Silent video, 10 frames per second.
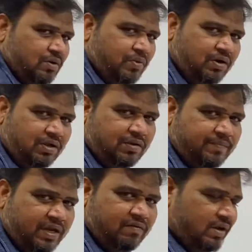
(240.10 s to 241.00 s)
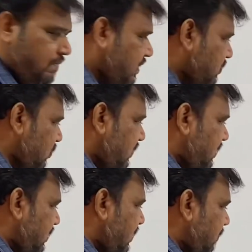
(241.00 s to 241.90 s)
our body, the environment. So
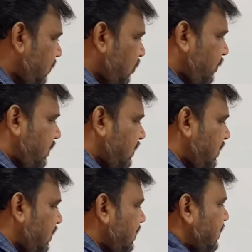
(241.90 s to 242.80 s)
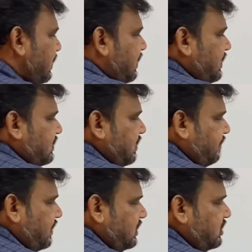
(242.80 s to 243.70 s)
interior, milieu interior, it is a
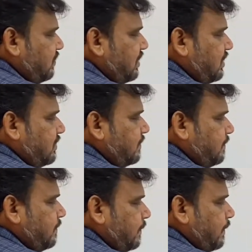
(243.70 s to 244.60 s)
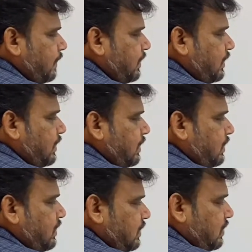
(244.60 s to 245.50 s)
French word.
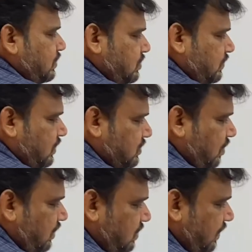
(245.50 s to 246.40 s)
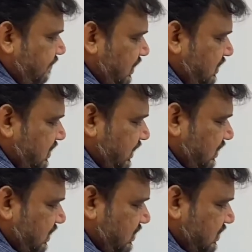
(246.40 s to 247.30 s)
So it was coined by French
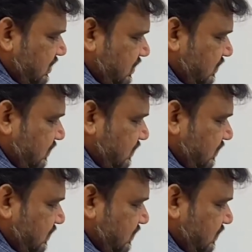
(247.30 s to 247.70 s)
scientist.